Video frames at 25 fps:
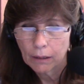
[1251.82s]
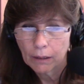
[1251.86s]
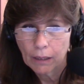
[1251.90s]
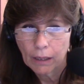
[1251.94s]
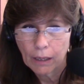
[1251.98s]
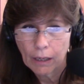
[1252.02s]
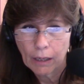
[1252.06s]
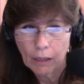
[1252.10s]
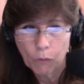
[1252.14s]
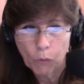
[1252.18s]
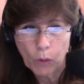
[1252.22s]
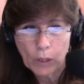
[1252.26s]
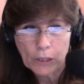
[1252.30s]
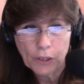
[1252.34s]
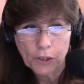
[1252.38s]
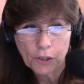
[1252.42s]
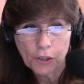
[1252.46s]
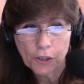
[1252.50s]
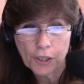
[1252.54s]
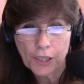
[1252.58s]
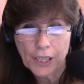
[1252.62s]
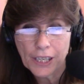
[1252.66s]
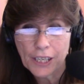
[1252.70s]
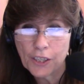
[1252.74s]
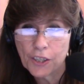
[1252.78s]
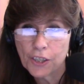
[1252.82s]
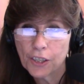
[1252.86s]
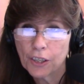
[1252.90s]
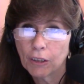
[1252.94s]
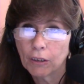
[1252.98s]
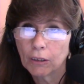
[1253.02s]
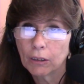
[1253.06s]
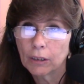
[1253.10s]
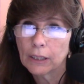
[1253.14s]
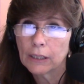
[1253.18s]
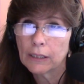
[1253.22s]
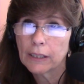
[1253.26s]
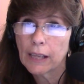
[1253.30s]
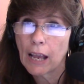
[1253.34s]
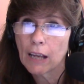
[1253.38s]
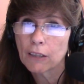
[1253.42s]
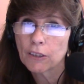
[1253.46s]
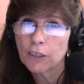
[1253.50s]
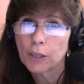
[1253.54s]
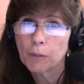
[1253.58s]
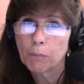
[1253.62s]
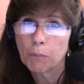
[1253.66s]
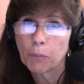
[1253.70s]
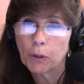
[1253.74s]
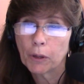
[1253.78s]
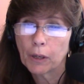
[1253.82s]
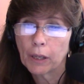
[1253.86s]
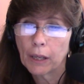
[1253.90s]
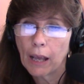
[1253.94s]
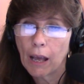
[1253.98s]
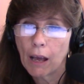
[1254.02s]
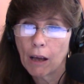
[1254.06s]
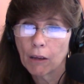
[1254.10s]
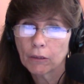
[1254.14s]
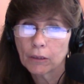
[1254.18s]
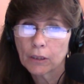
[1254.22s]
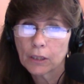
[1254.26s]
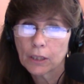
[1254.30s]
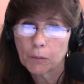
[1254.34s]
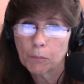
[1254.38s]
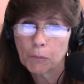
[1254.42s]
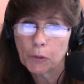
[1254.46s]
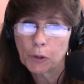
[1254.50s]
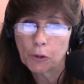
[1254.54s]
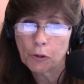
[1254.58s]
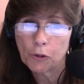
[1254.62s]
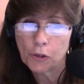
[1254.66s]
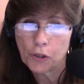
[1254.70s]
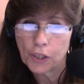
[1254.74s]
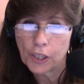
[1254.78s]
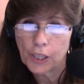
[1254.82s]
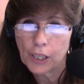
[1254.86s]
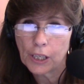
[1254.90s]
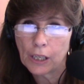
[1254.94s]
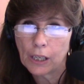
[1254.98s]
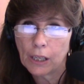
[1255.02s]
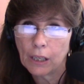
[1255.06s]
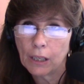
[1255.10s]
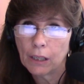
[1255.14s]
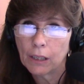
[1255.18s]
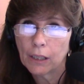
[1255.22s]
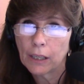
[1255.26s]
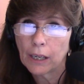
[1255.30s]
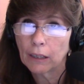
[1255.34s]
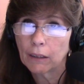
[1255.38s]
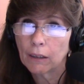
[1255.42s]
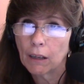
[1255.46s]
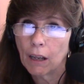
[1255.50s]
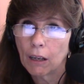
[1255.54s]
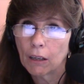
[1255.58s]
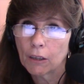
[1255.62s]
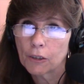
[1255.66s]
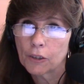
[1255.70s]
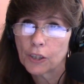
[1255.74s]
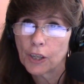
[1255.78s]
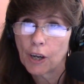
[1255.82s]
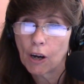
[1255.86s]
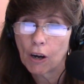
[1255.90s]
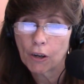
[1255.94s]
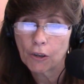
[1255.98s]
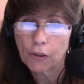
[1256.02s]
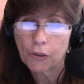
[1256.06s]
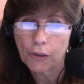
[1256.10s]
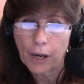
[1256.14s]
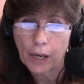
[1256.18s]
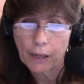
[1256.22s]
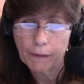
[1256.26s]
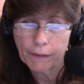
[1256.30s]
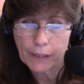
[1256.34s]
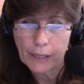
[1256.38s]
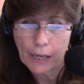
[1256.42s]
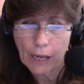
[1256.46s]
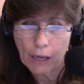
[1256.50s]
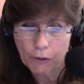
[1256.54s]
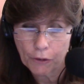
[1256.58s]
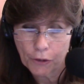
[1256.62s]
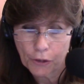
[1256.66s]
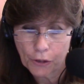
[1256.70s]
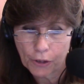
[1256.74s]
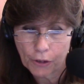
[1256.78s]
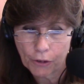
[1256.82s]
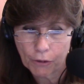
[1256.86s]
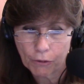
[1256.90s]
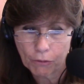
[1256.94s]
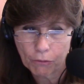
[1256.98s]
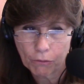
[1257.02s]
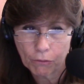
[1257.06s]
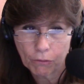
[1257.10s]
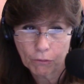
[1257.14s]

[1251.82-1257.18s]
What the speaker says: And Western Digital is actually putting out some new G technology hard drives now too.